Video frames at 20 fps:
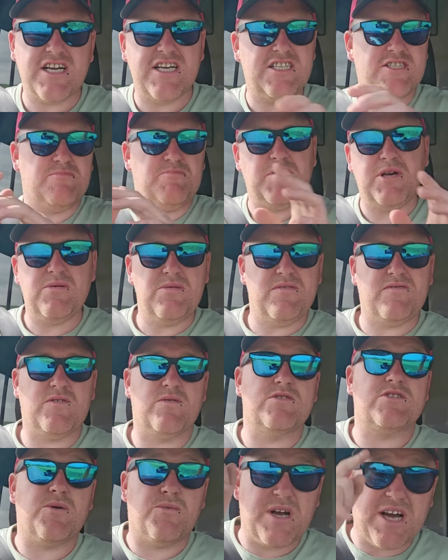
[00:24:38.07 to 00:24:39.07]
it's
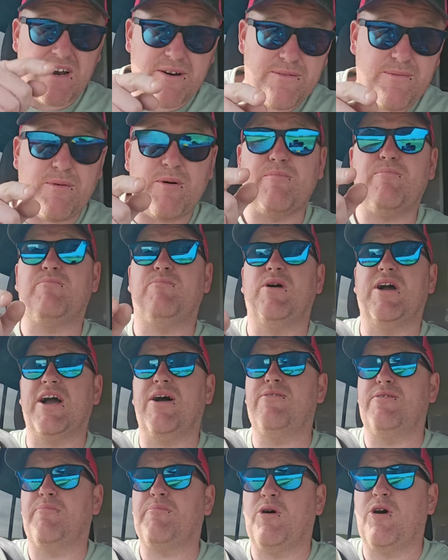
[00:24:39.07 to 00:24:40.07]
beautiful. So we're going to, we're
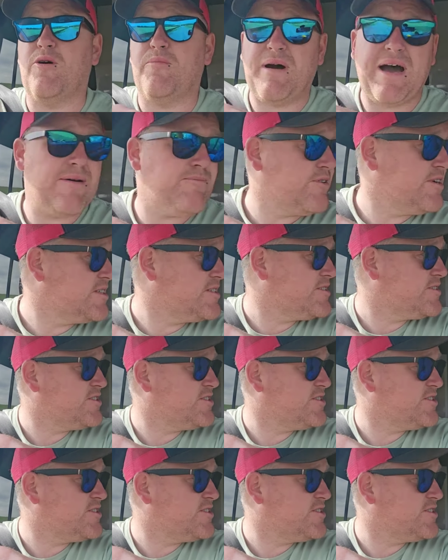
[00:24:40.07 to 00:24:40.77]
going to Portpatrick.